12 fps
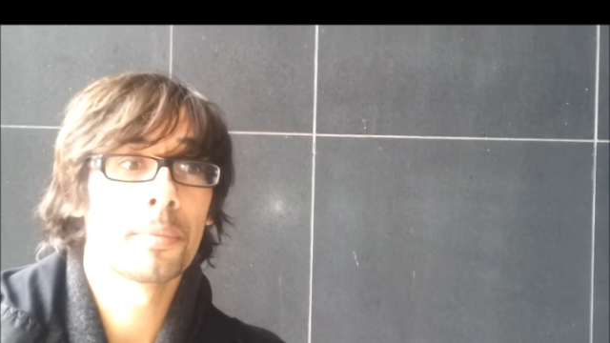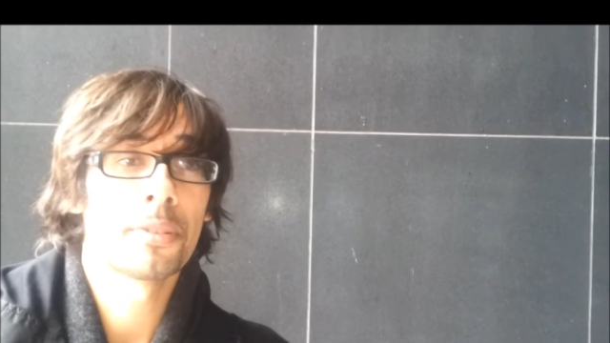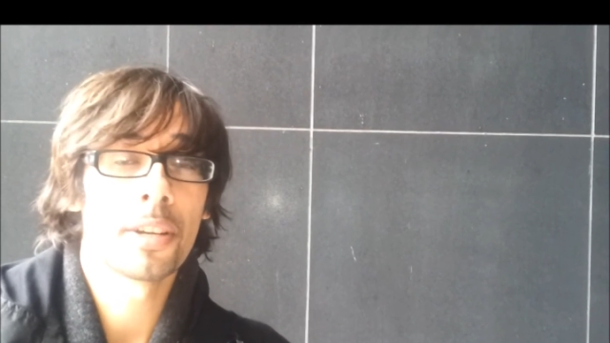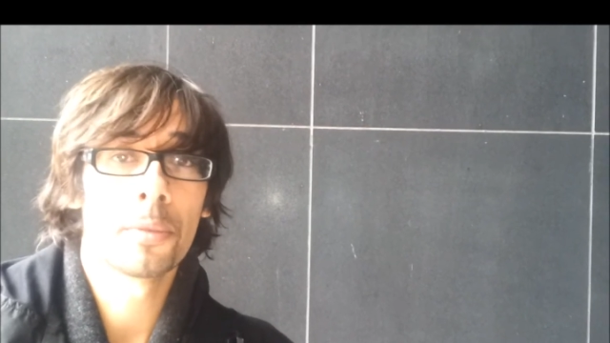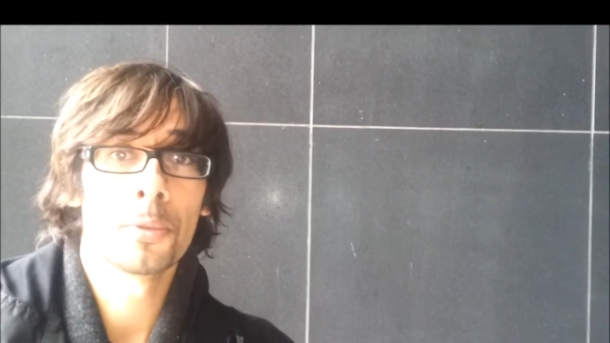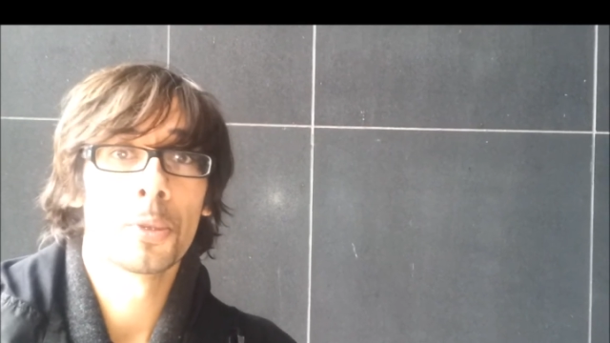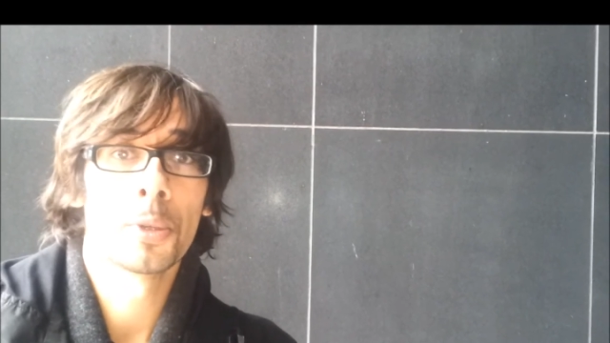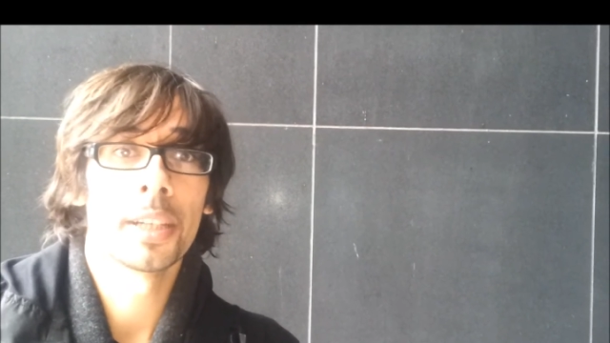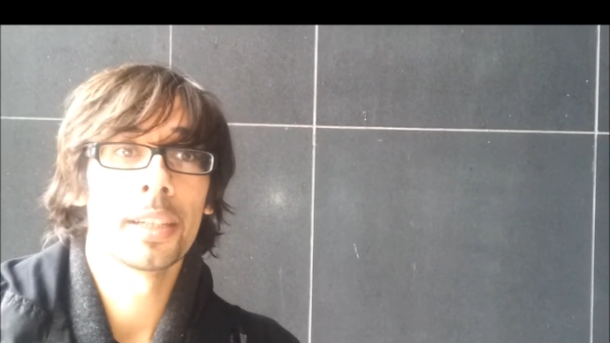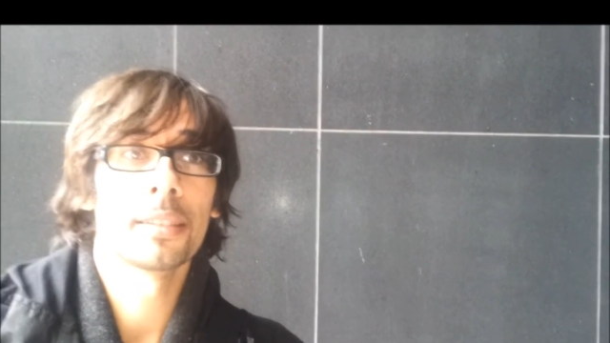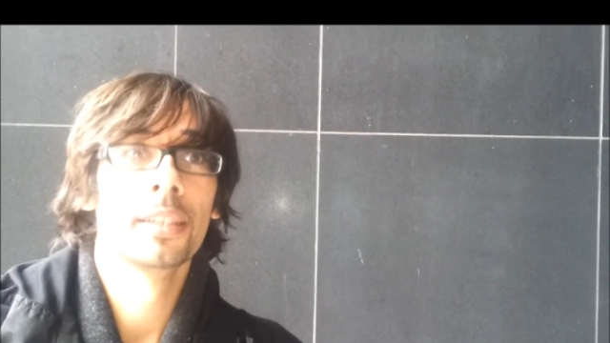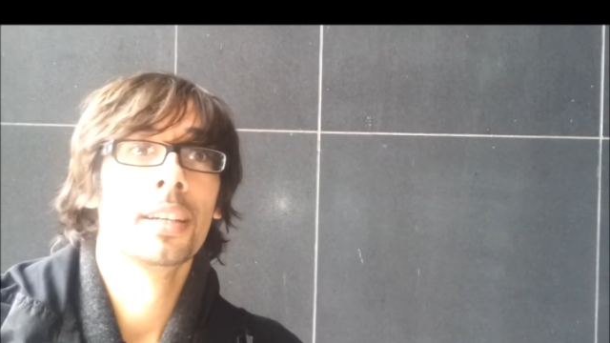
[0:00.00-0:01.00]
Prayer
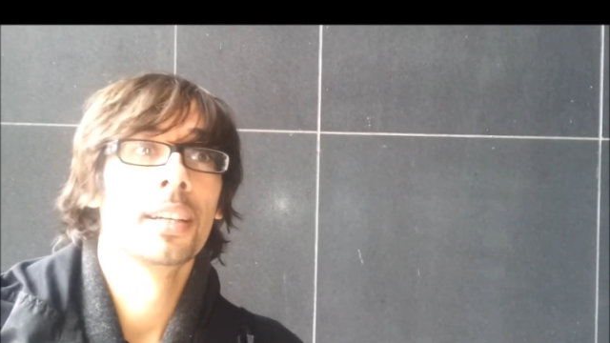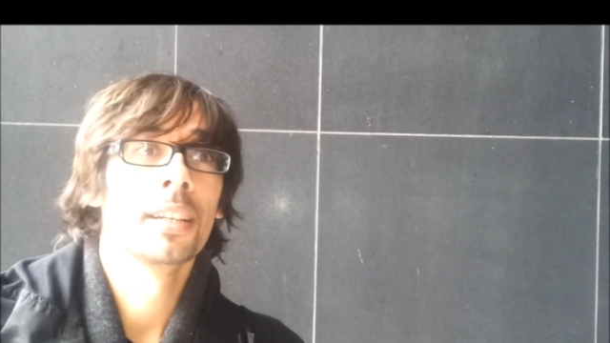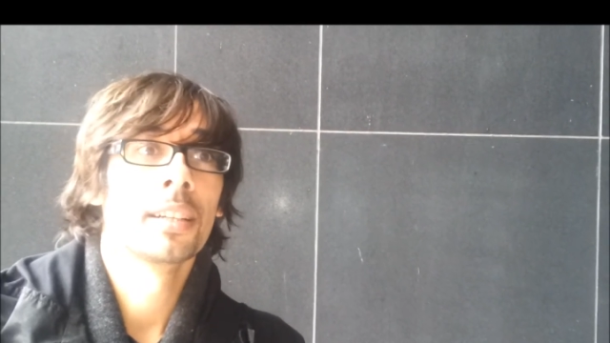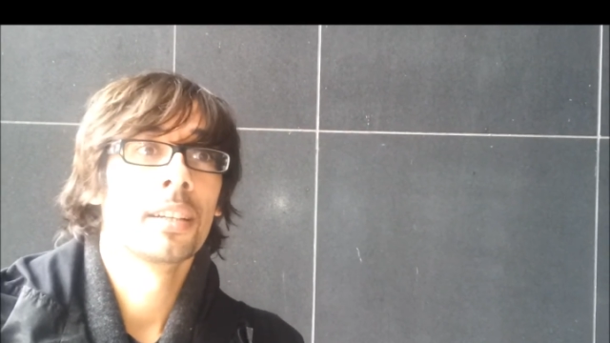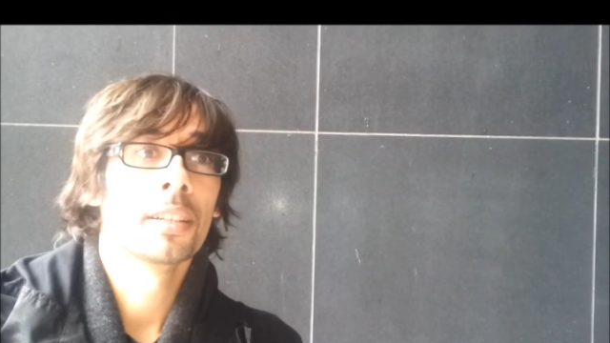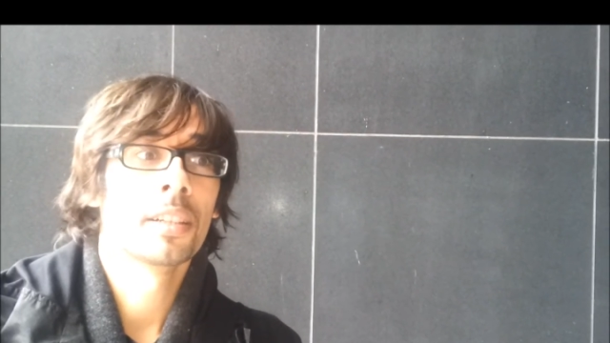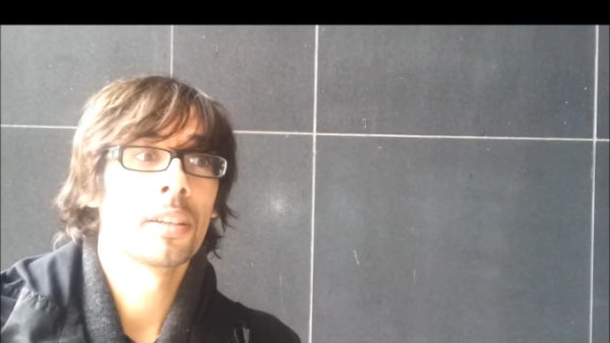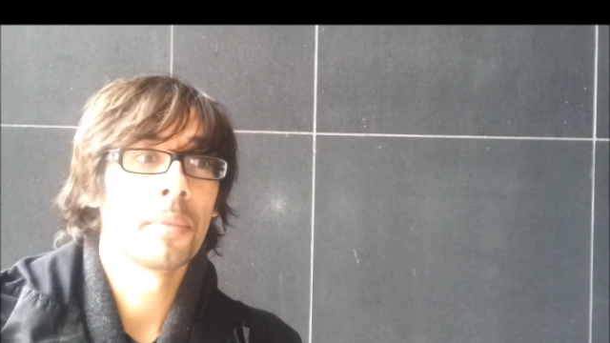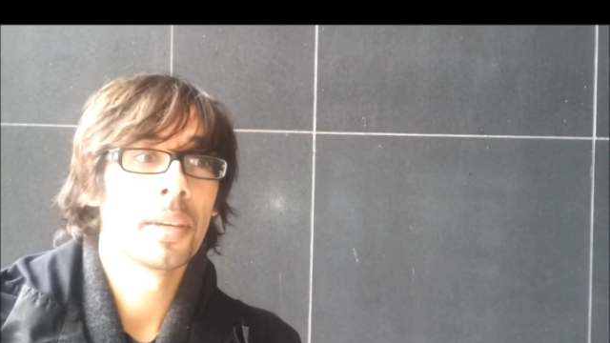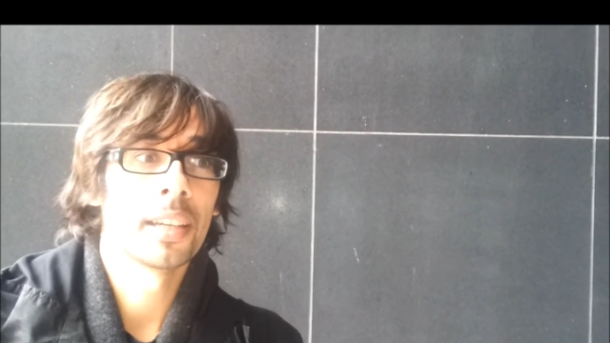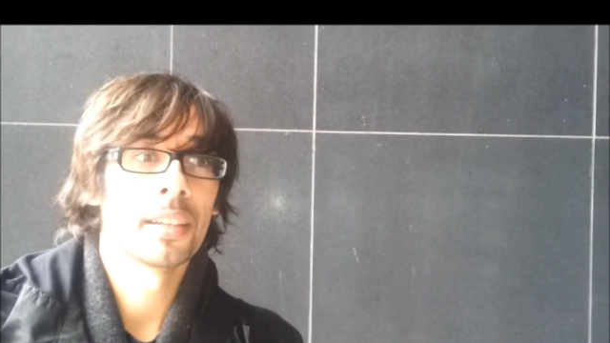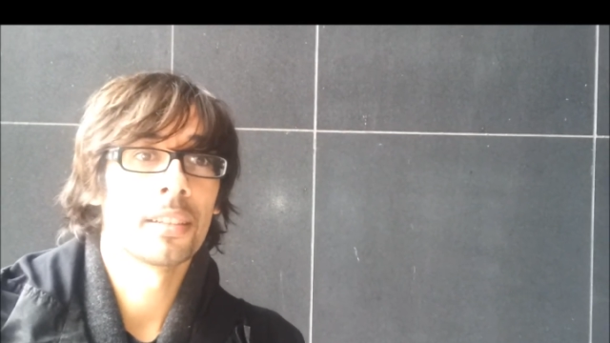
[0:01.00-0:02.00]
walking,
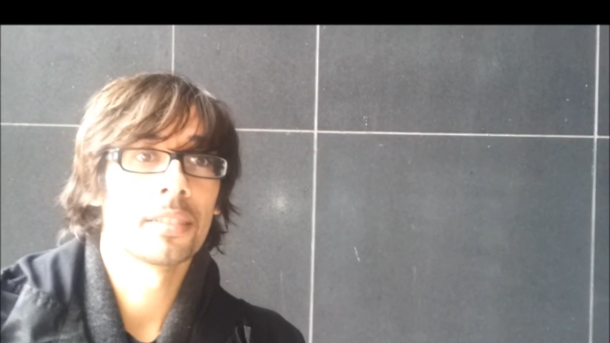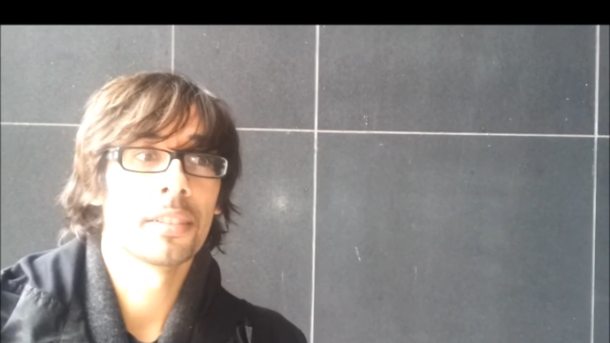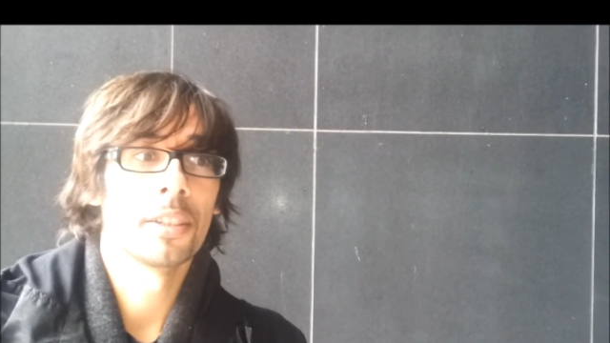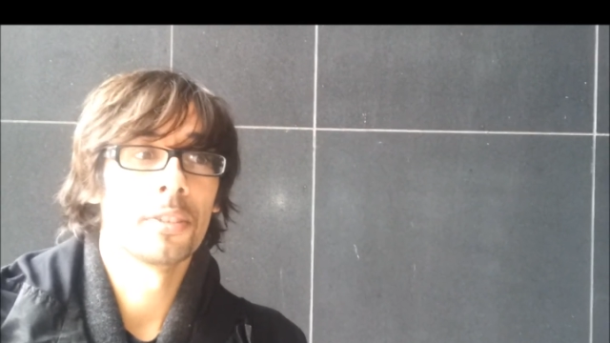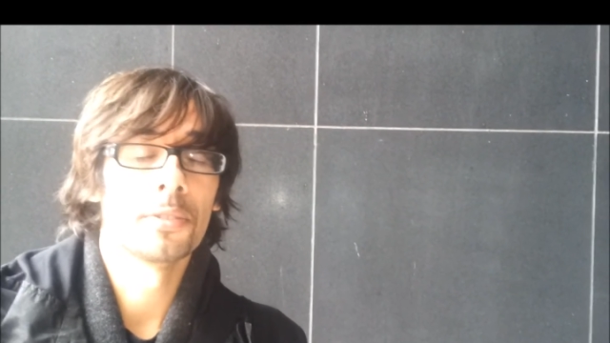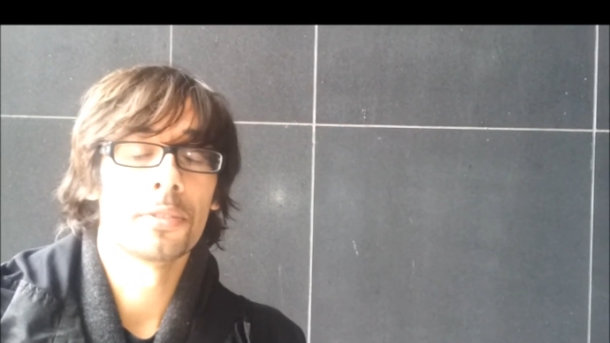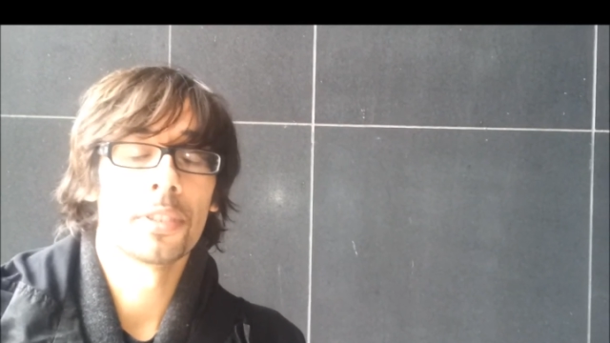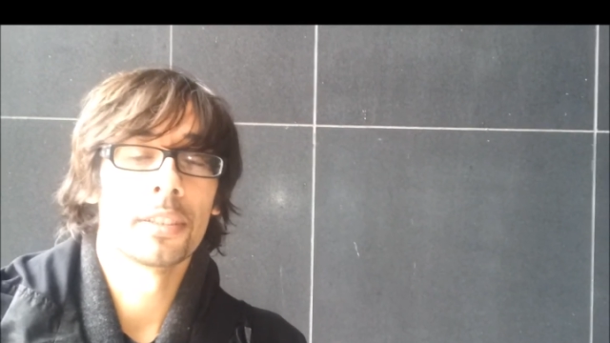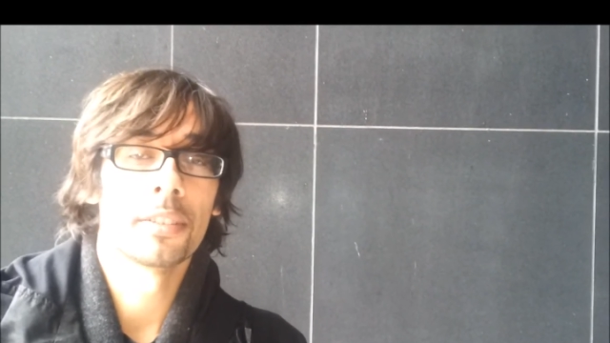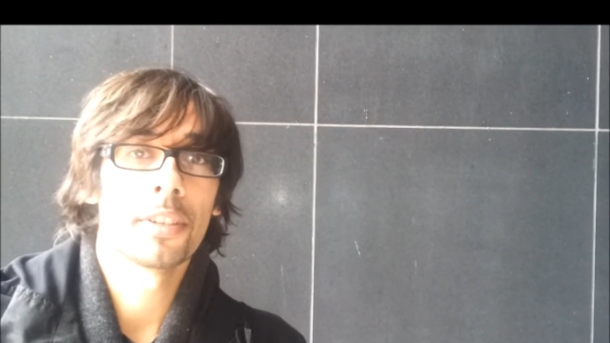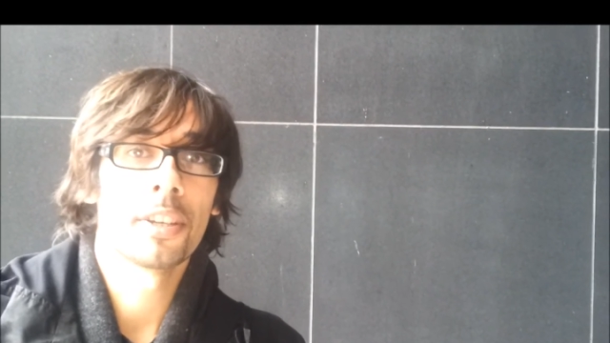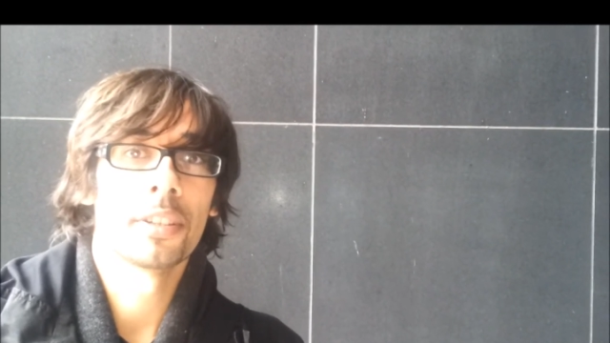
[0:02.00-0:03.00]
committing ourselves and
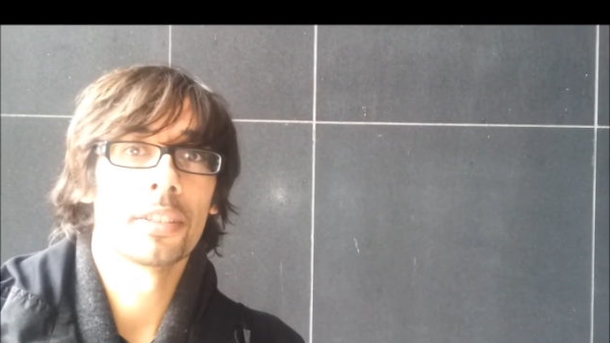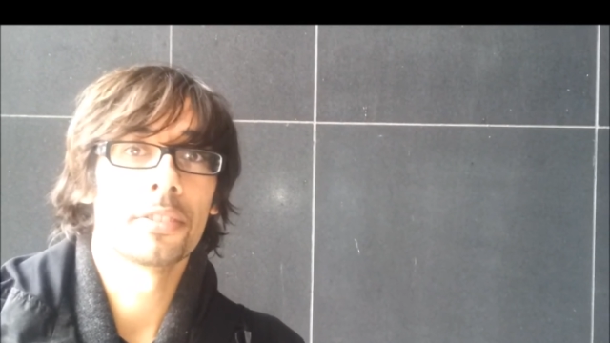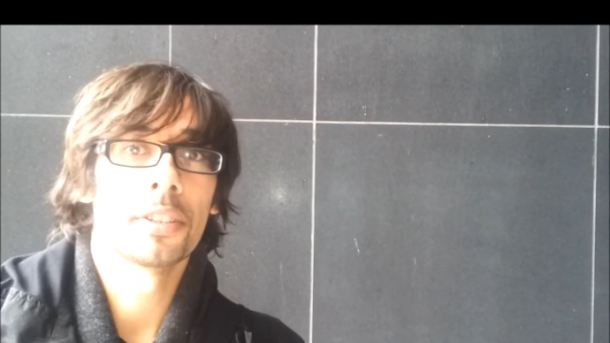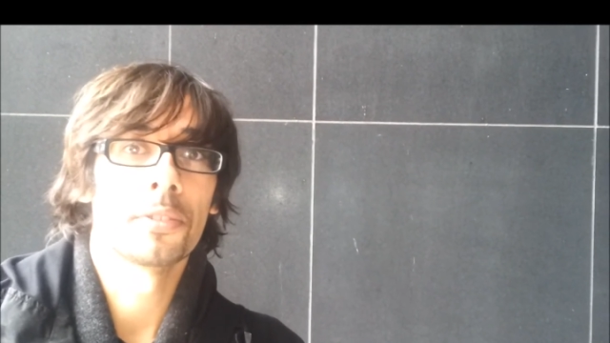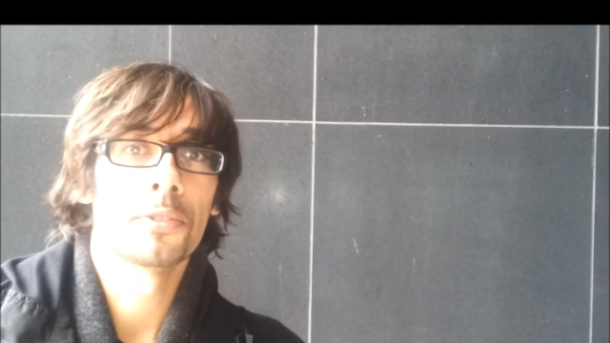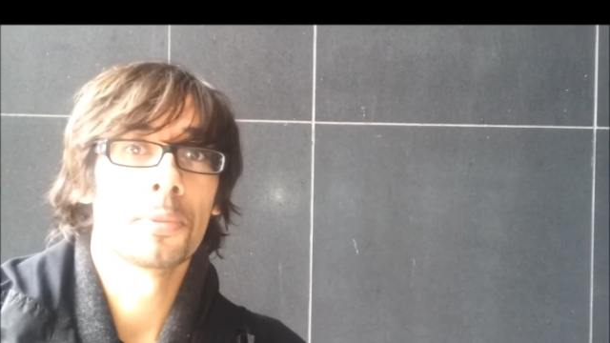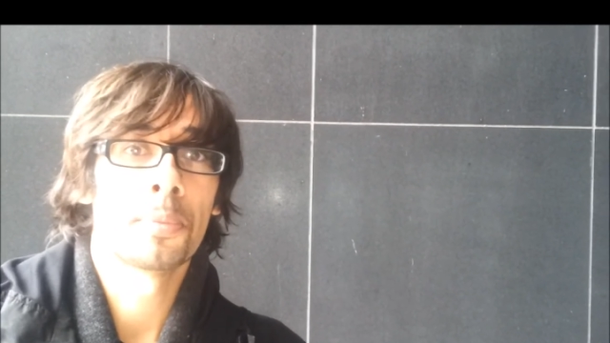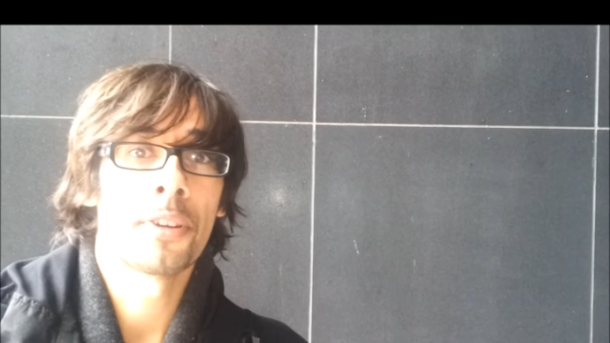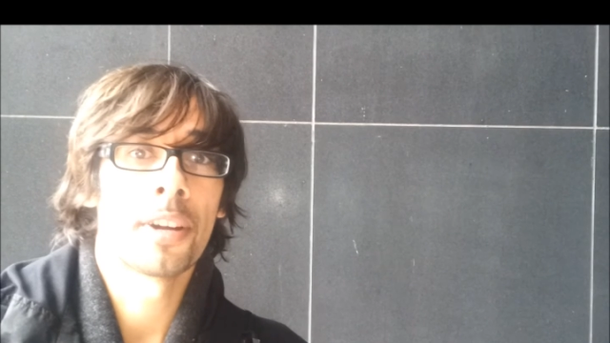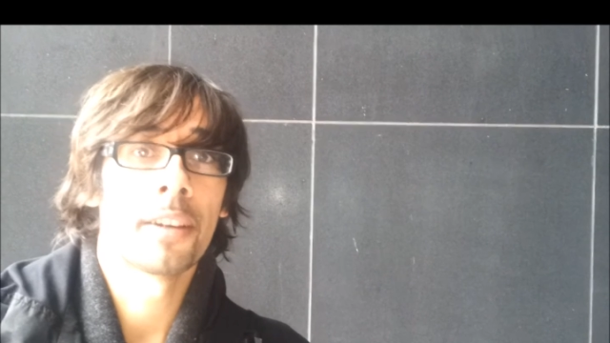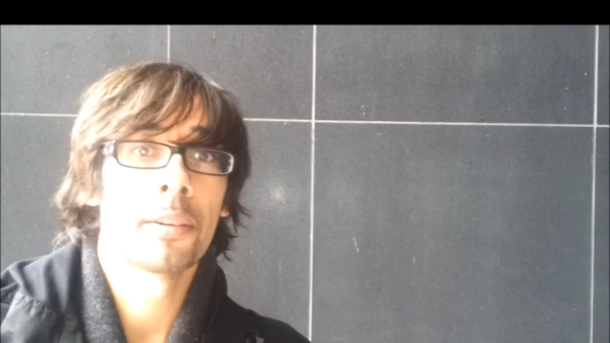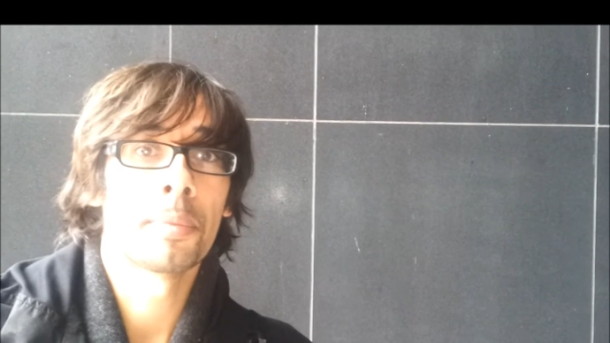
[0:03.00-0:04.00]
devoting ourselves to prayer and